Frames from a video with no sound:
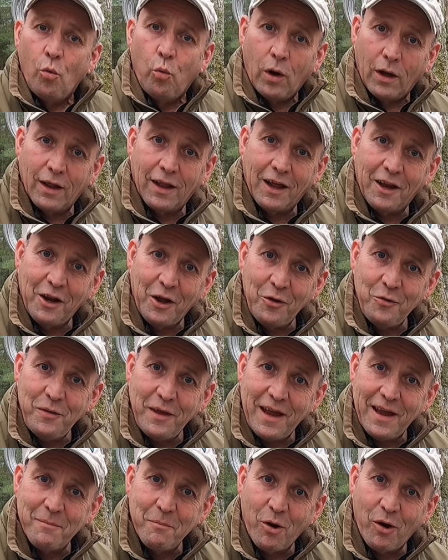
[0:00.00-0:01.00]
Well, hello
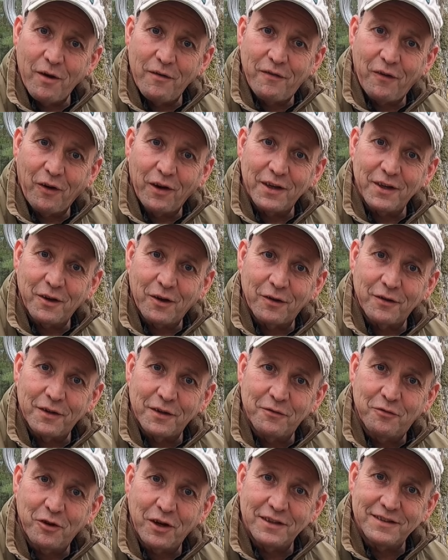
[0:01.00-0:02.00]
there, my fine
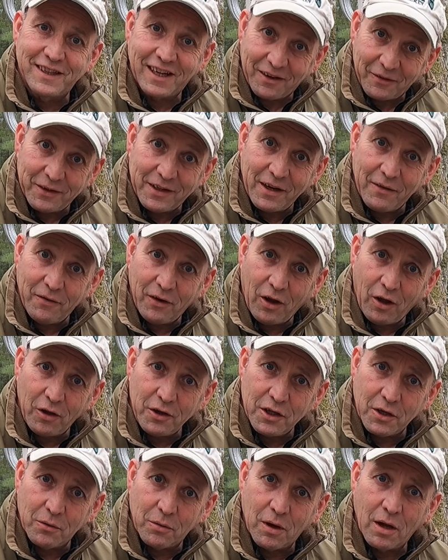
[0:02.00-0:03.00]
gardening friends. How the devil are
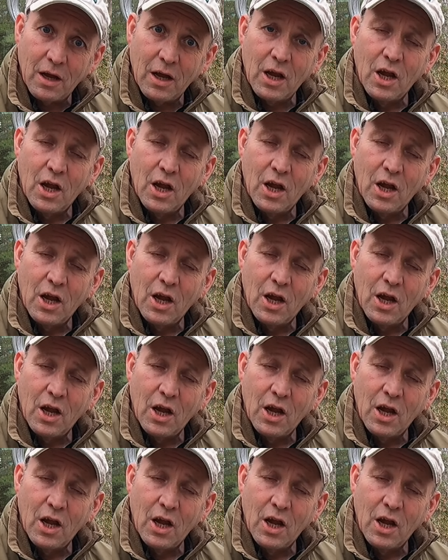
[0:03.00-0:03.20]
you?